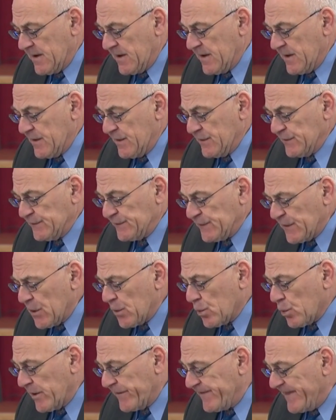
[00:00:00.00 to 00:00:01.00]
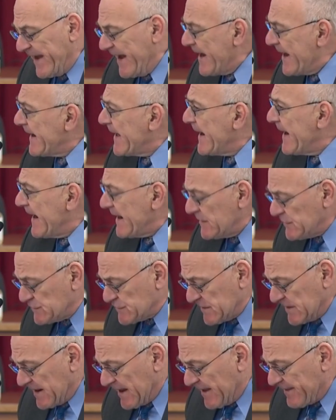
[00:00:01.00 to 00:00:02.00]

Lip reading: So what the NIH and other